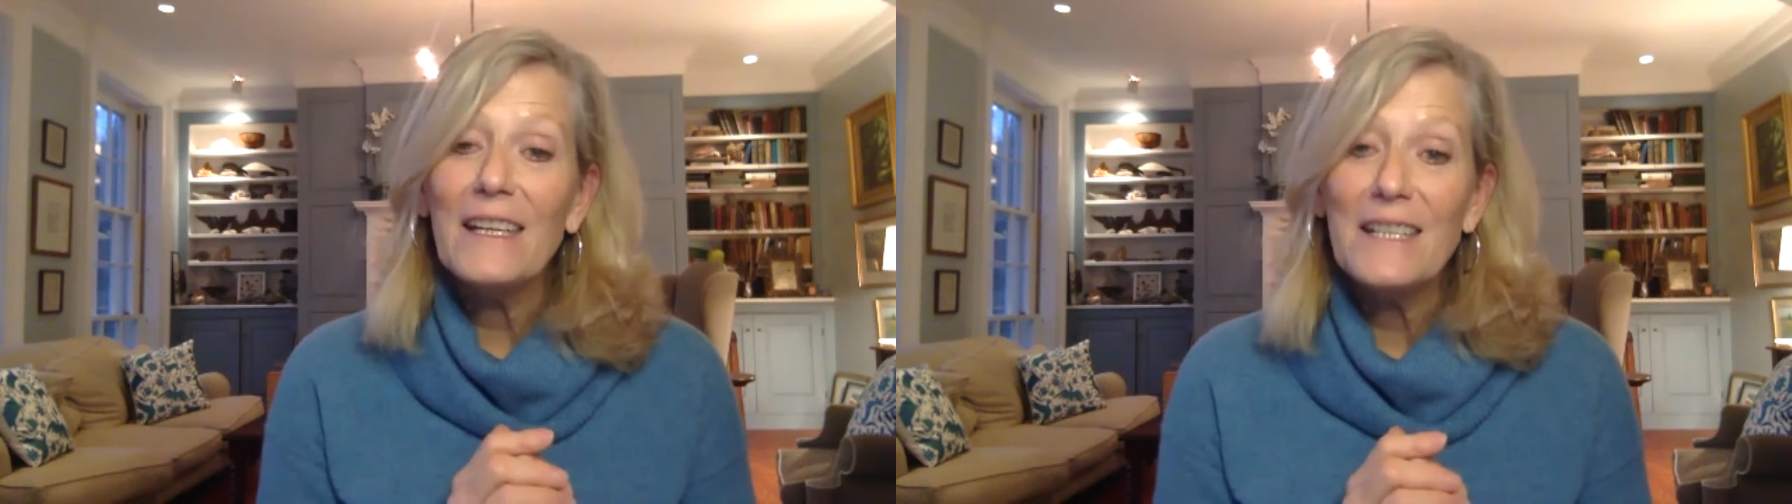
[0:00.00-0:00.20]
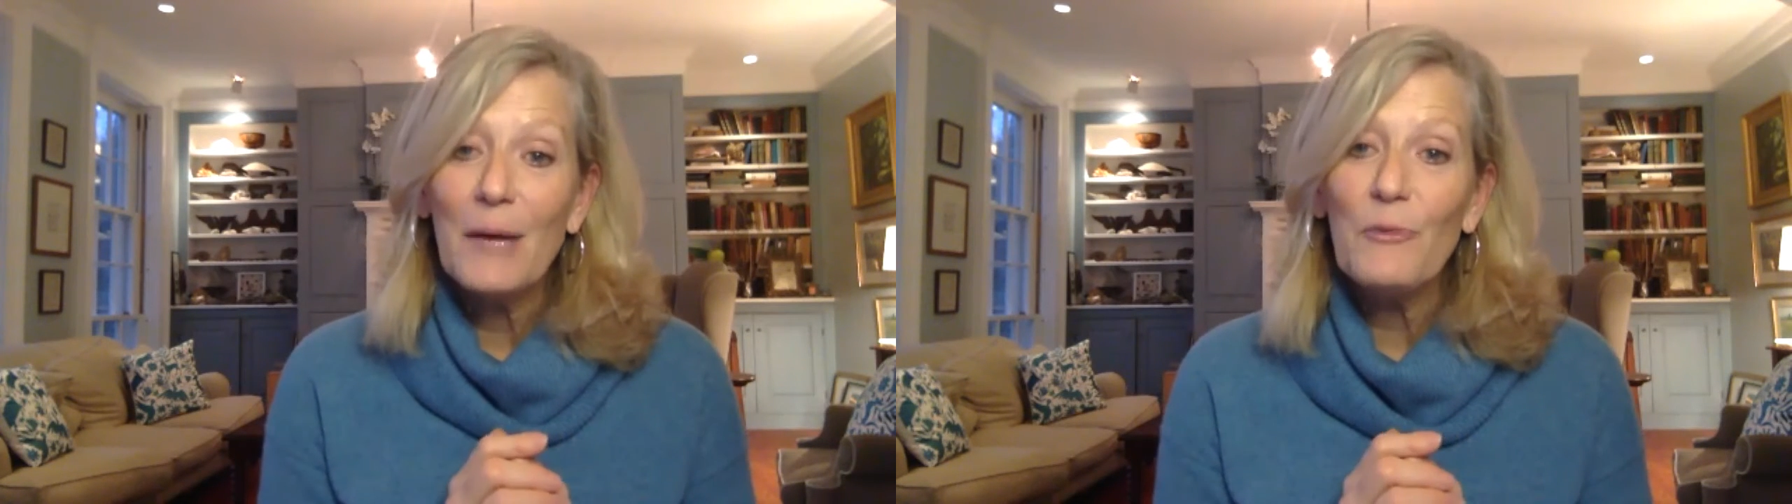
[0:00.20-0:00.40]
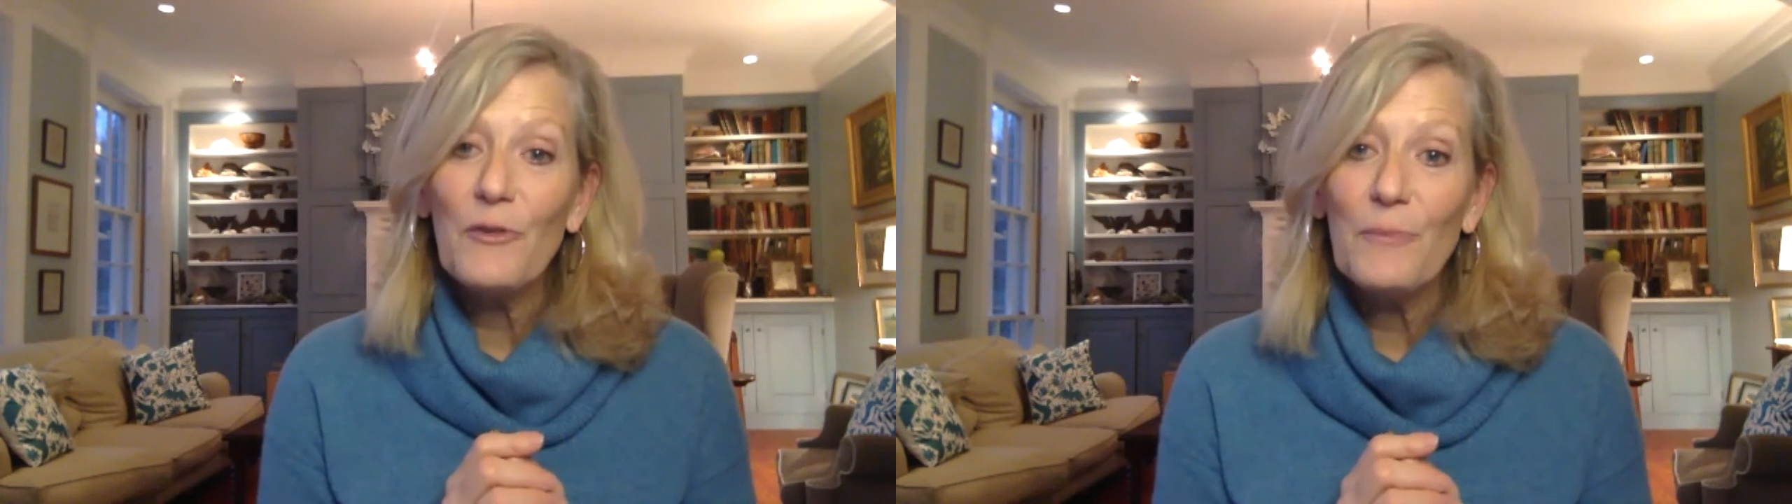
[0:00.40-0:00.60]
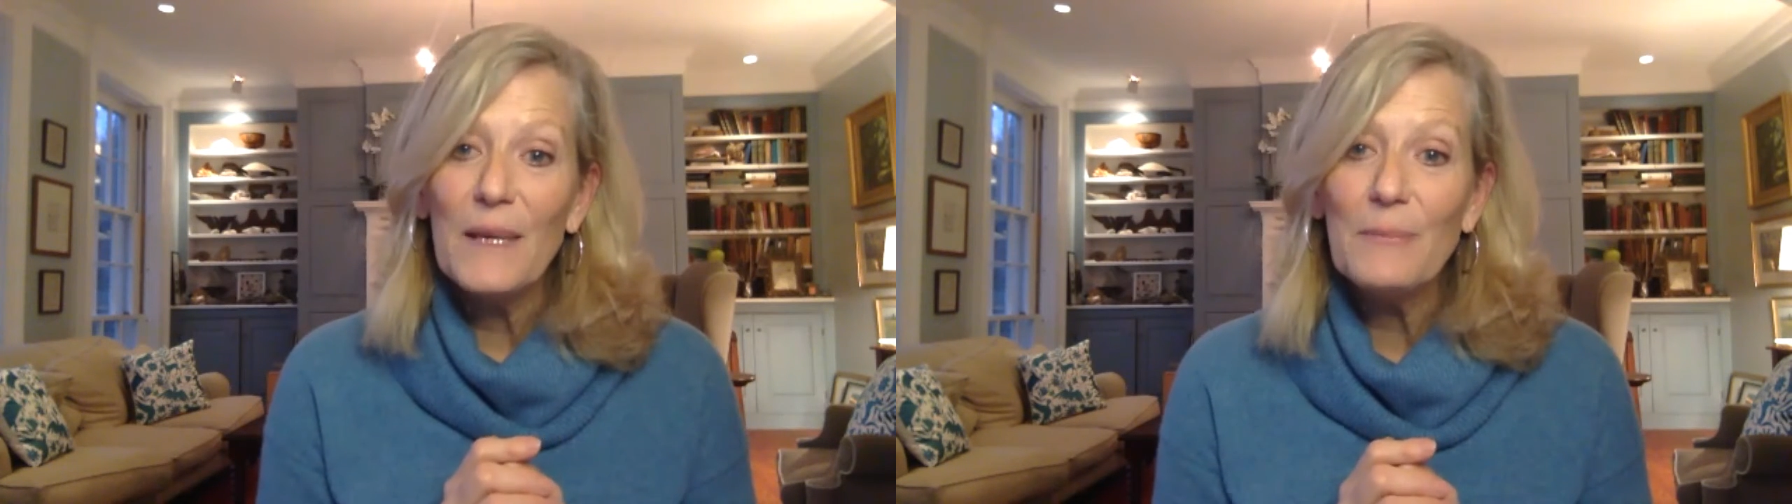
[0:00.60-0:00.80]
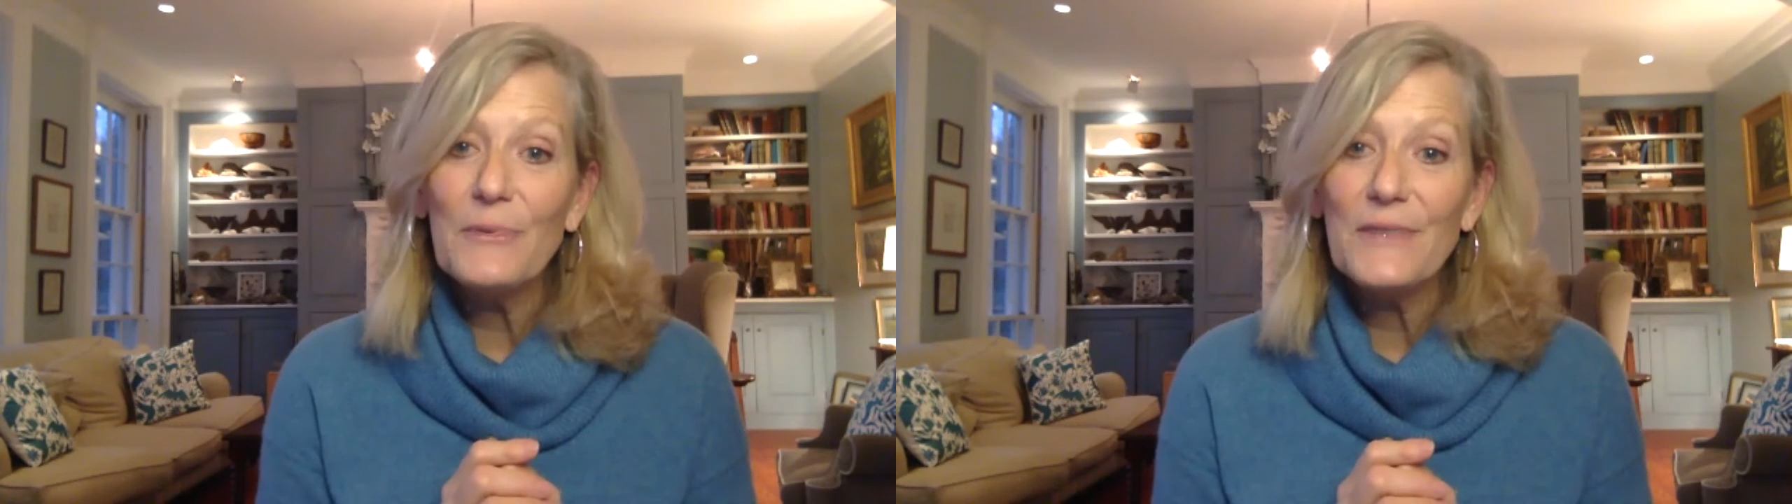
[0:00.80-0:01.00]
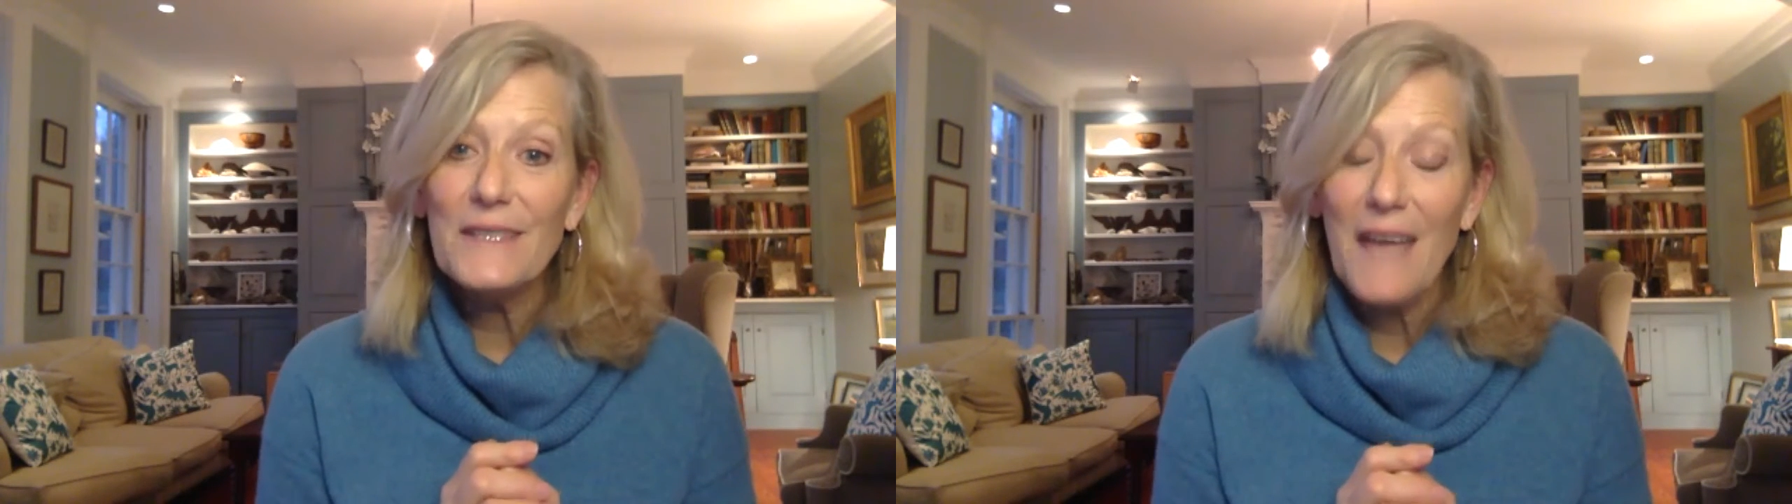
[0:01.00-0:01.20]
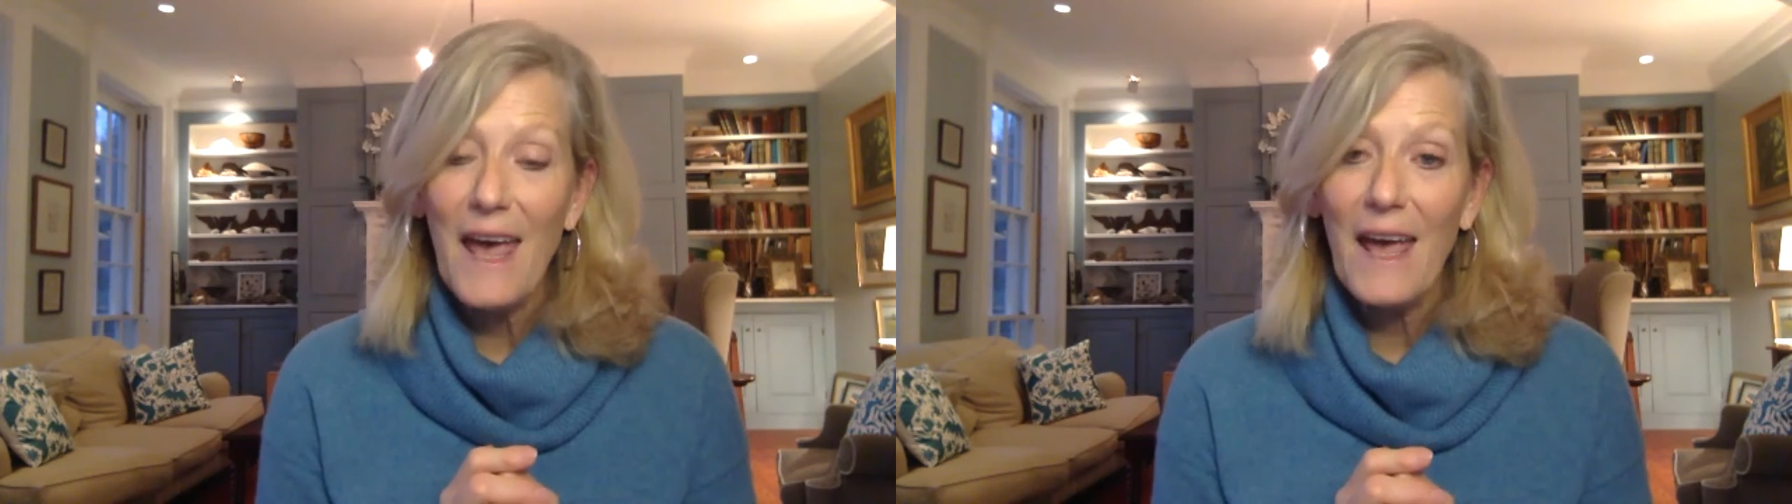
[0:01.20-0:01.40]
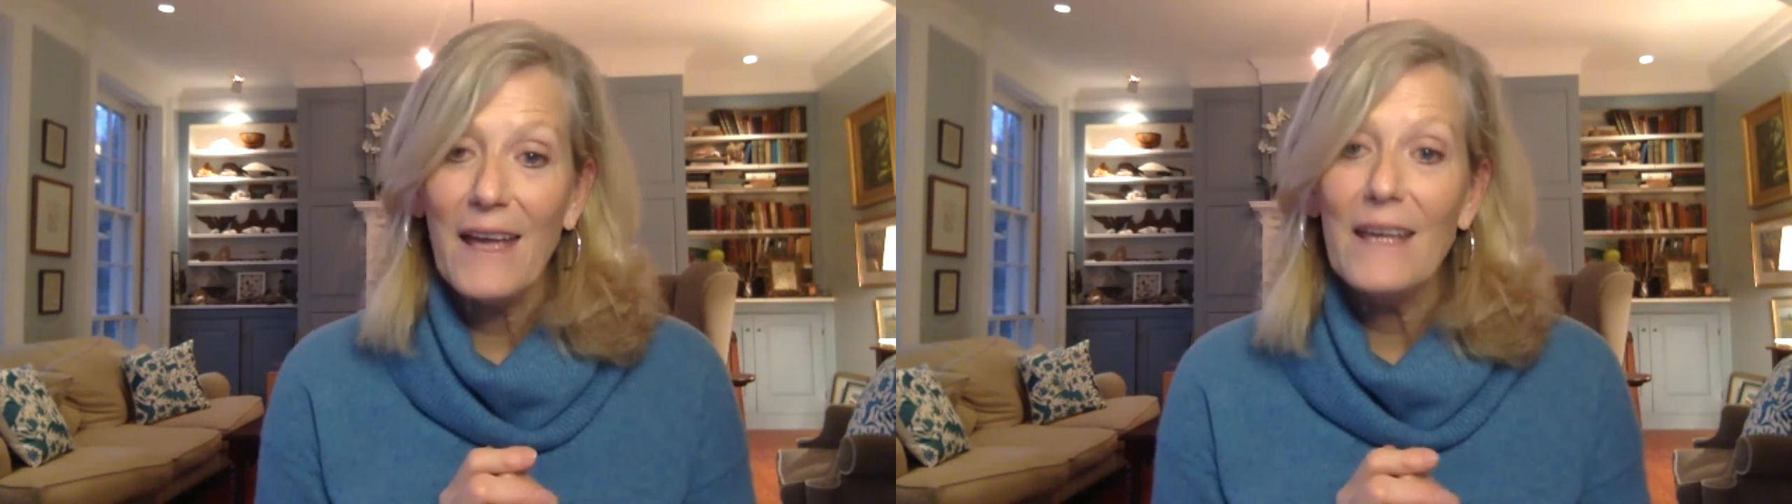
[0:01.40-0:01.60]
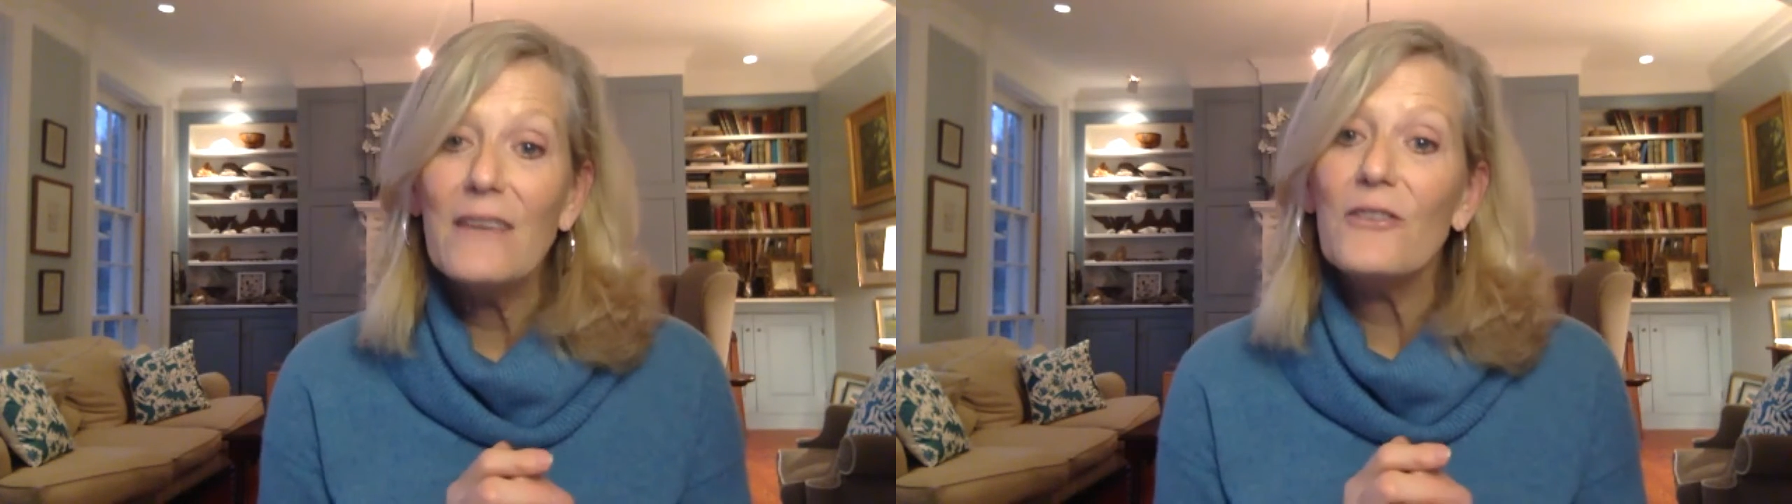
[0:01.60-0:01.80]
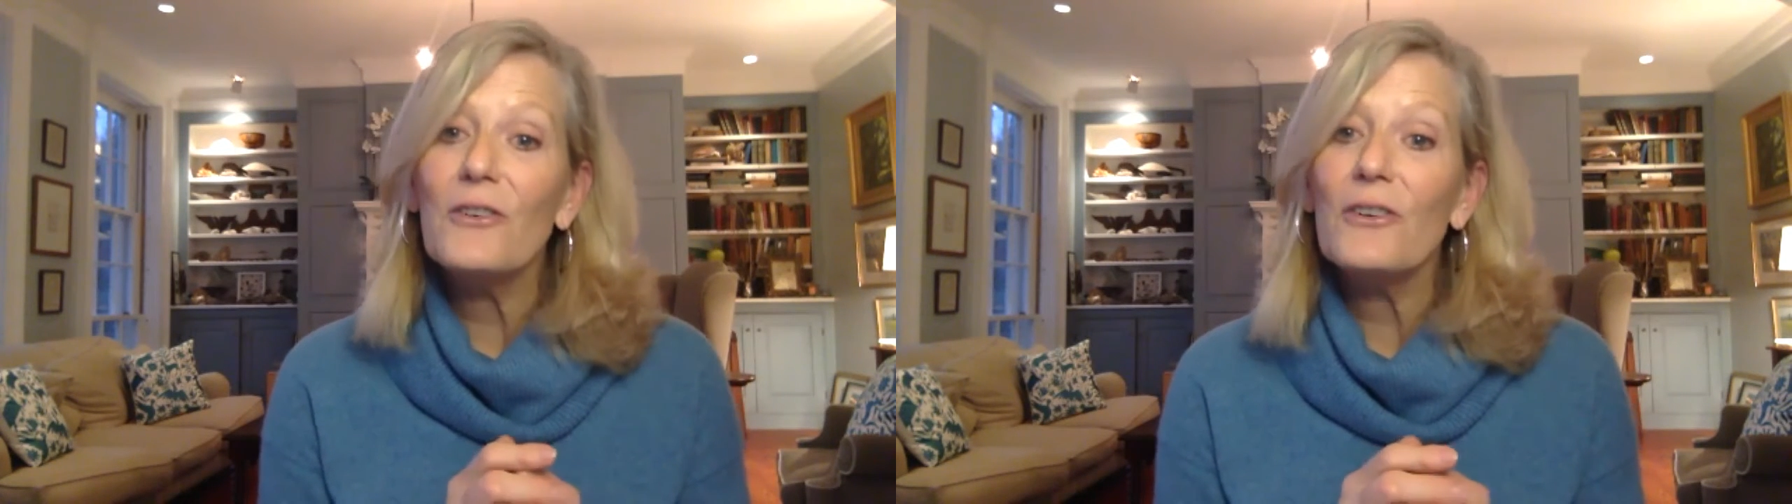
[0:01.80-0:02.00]
number of people say
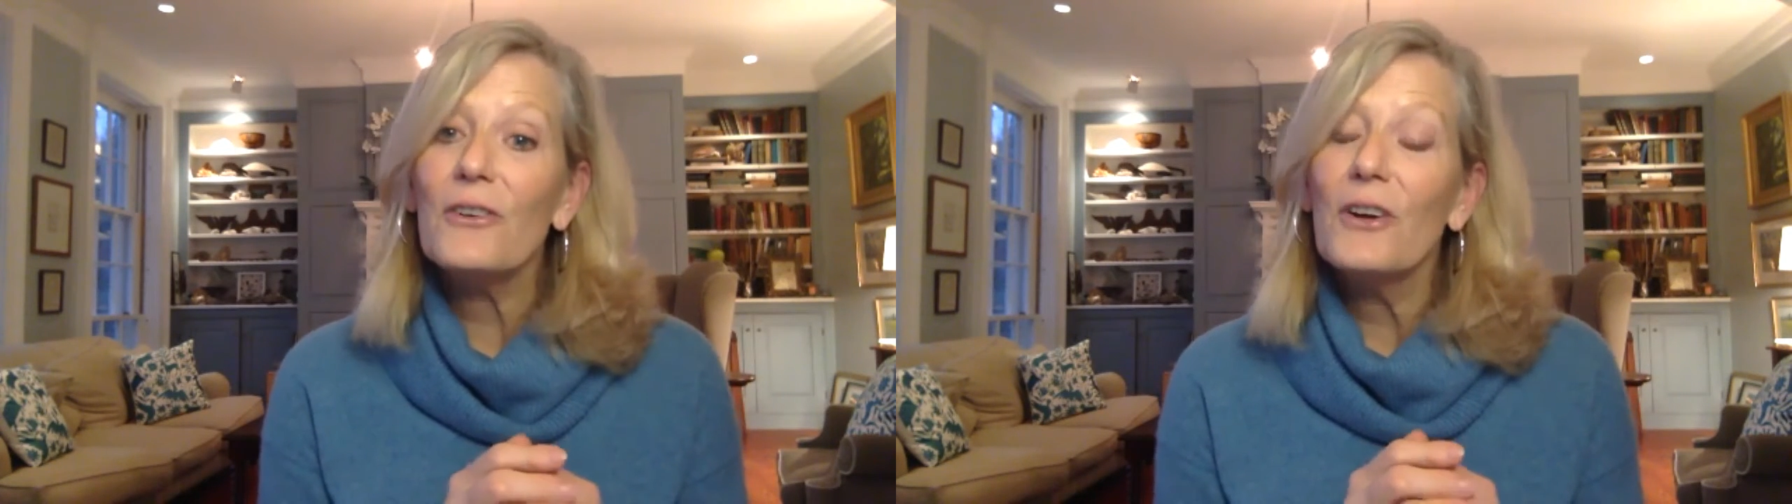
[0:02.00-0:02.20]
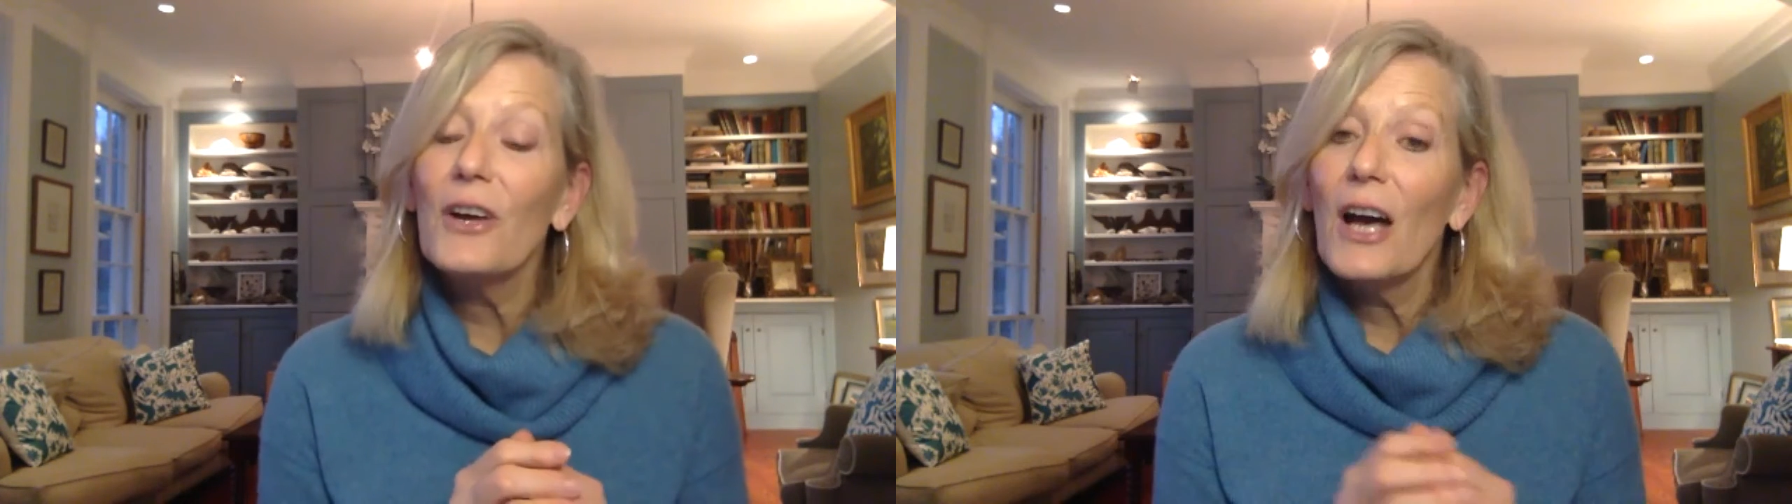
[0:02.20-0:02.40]
either